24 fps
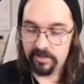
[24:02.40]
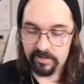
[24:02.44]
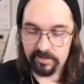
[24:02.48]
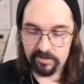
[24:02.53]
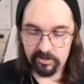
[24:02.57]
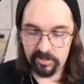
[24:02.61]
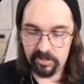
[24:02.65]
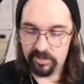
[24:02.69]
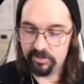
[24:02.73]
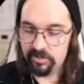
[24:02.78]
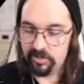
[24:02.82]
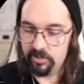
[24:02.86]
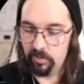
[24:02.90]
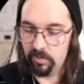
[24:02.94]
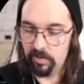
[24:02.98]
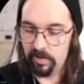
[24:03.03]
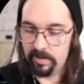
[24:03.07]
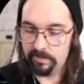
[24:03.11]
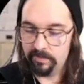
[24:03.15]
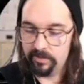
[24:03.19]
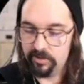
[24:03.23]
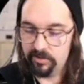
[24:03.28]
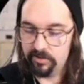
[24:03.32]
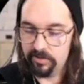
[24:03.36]
Essentially what
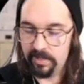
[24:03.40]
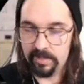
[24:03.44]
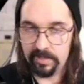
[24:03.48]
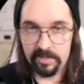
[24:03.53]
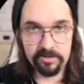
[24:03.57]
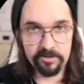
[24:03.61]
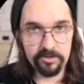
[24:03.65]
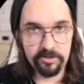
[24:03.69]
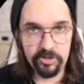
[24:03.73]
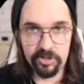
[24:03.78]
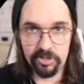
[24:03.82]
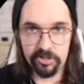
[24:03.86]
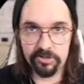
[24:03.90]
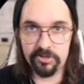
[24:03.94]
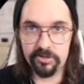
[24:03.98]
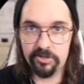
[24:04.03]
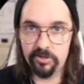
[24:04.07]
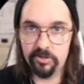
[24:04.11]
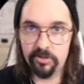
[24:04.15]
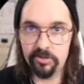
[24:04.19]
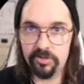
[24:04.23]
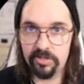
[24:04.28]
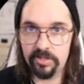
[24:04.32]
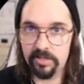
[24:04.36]
I'm doing is just
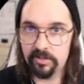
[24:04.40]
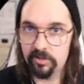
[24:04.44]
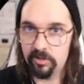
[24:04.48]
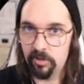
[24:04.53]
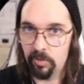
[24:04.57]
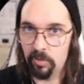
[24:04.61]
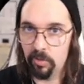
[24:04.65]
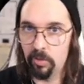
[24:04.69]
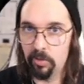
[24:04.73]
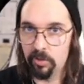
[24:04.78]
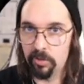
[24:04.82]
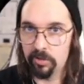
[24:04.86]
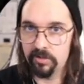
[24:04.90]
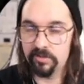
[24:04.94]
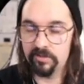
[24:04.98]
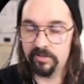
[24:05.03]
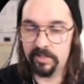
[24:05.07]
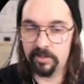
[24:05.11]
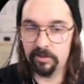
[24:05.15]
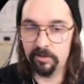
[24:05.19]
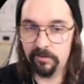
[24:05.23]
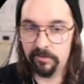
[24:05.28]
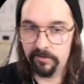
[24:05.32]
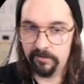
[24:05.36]
using chords
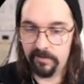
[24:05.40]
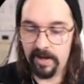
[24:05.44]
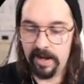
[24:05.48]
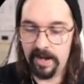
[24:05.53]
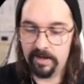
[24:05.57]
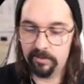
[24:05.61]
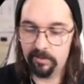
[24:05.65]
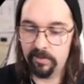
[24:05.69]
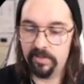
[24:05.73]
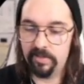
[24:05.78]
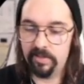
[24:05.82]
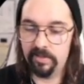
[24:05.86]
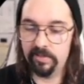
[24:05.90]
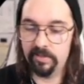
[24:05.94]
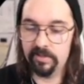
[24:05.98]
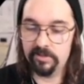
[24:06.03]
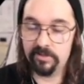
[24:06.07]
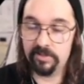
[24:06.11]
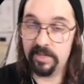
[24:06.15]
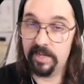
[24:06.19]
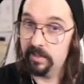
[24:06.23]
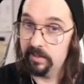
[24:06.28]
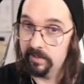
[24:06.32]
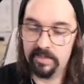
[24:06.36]
that you'll find within the
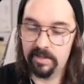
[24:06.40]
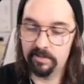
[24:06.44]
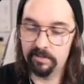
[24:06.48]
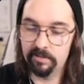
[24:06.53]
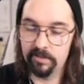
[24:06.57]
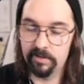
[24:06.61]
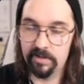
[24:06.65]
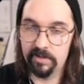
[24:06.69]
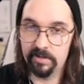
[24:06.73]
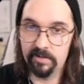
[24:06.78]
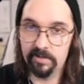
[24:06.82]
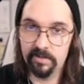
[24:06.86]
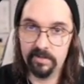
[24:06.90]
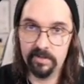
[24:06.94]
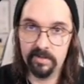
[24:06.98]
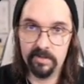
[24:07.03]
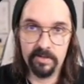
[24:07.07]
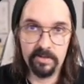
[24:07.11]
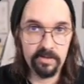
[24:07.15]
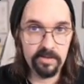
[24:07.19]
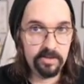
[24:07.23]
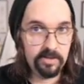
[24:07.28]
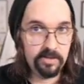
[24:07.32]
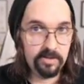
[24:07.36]
scale that we're
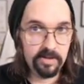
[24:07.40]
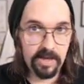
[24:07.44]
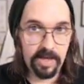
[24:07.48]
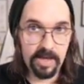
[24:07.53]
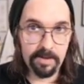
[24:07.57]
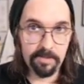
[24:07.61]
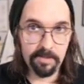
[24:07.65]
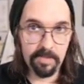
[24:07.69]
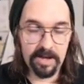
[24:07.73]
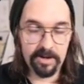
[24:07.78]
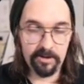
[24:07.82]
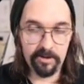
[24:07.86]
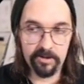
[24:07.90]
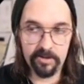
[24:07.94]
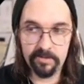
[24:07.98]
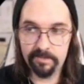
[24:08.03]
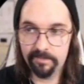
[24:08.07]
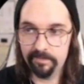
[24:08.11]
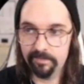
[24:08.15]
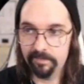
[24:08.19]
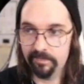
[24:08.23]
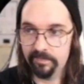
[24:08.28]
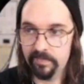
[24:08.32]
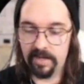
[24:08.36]
in, A minor.
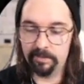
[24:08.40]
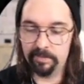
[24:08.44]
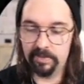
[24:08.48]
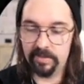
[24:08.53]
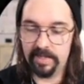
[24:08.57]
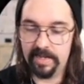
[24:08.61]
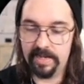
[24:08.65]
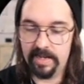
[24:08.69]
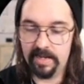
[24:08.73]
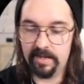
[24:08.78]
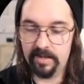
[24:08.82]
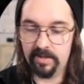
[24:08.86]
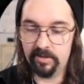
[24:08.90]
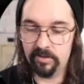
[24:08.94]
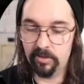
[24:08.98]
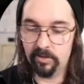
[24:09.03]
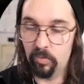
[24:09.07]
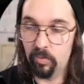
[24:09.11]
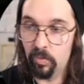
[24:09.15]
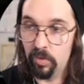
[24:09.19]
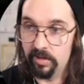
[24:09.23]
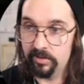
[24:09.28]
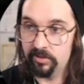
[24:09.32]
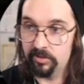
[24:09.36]
I'm playing the
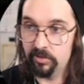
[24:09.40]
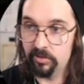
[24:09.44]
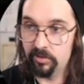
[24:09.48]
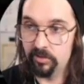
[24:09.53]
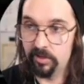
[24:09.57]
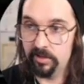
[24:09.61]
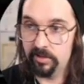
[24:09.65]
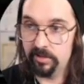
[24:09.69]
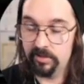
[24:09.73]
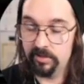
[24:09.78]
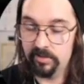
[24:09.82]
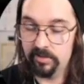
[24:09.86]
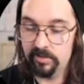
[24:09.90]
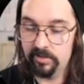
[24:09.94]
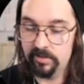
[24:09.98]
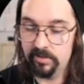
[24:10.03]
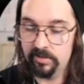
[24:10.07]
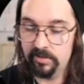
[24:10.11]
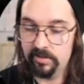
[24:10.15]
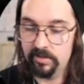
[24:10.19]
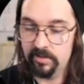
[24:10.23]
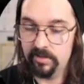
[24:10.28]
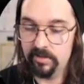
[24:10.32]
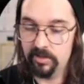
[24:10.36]
1 chord,
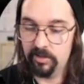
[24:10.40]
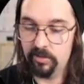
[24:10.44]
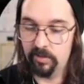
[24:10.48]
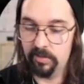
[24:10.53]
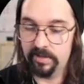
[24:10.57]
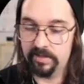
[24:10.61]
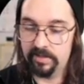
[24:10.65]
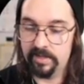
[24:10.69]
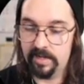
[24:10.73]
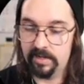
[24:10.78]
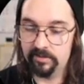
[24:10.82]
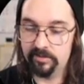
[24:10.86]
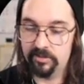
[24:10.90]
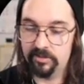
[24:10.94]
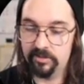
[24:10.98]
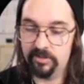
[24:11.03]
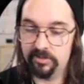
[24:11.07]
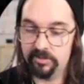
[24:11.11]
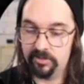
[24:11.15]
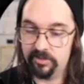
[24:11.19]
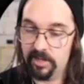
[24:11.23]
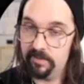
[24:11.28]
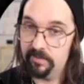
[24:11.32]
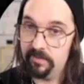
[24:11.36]
going down to the
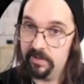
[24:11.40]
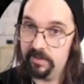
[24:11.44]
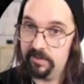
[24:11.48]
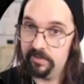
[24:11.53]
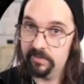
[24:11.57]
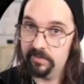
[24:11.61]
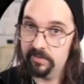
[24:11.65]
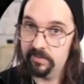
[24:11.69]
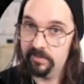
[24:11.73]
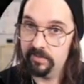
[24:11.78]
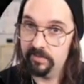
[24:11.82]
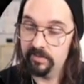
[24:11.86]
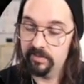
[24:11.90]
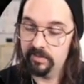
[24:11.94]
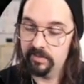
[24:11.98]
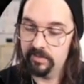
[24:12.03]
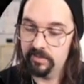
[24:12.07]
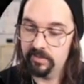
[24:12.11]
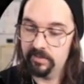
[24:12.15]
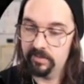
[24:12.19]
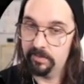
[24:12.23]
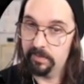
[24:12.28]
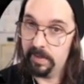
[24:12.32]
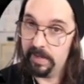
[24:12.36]

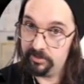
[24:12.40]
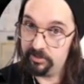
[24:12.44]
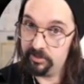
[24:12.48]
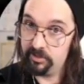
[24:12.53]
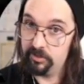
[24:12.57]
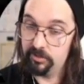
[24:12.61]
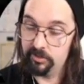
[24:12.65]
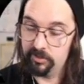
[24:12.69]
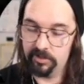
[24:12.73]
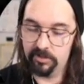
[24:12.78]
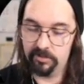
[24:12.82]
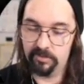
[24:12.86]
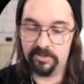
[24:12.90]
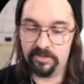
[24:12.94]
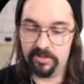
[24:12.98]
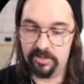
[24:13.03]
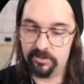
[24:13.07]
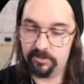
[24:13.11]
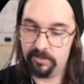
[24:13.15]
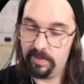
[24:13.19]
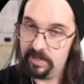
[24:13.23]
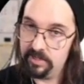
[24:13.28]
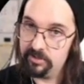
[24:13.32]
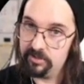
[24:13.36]
7 major chord,
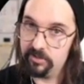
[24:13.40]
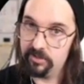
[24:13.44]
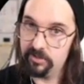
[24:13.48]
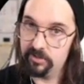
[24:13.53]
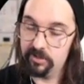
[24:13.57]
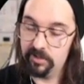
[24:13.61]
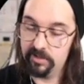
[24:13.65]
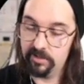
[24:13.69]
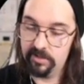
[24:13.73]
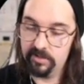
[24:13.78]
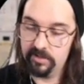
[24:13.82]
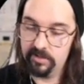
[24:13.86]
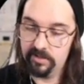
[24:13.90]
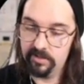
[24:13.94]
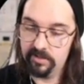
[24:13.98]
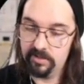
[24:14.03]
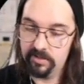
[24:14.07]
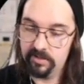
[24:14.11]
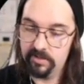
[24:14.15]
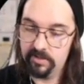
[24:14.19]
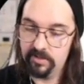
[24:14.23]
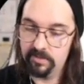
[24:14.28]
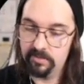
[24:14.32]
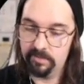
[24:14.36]
6 major chord,
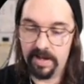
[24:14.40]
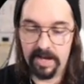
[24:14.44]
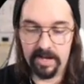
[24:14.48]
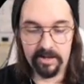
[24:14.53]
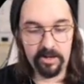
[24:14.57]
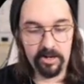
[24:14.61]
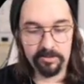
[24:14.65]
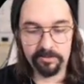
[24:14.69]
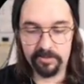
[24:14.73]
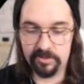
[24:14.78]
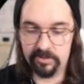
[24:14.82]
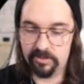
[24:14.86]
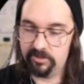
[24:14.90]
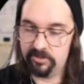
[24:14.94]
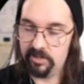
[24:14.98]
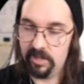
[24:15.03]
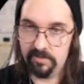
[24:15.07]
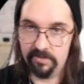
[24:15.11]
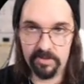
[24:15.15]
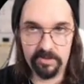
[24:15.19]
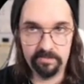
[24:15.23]
back up to the 7.